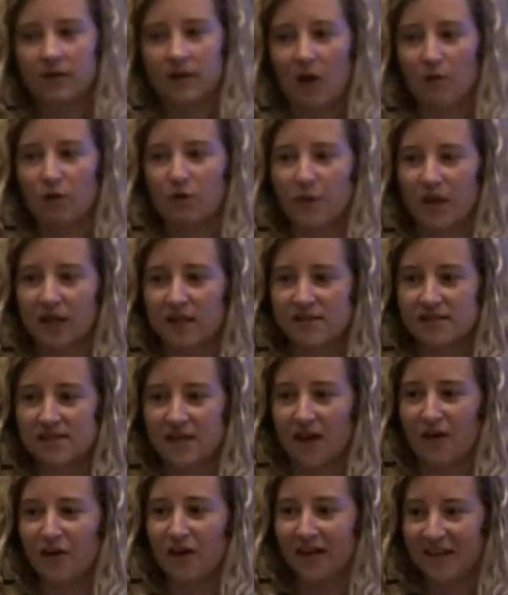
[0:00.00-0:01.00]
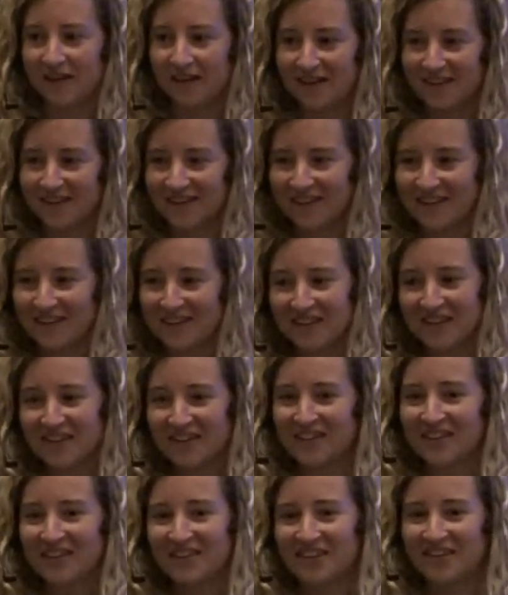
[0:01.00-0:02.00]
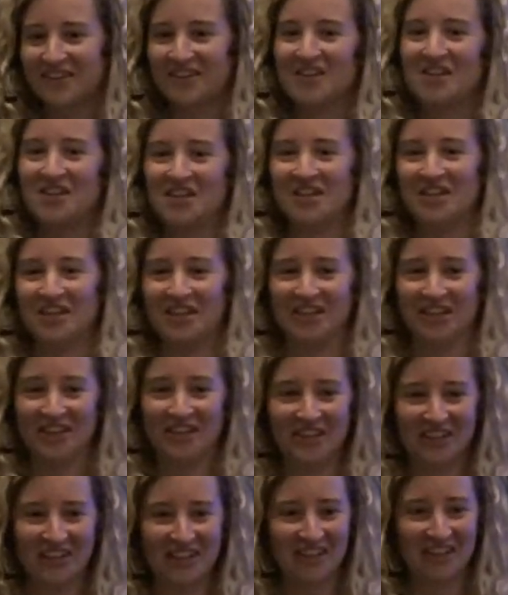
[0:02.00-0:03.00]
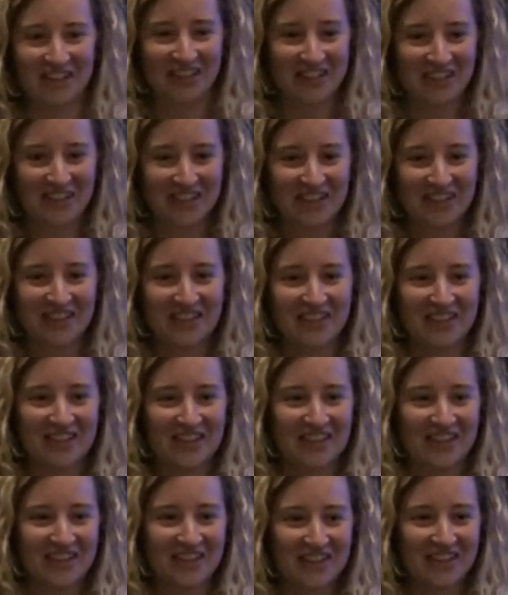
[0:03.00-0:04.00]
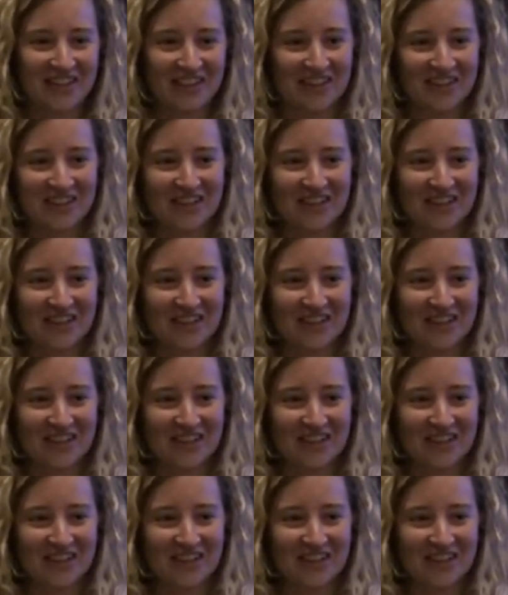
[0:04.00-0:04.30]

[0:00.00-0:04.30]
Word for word: Now you make it scary. Everybody wants to hear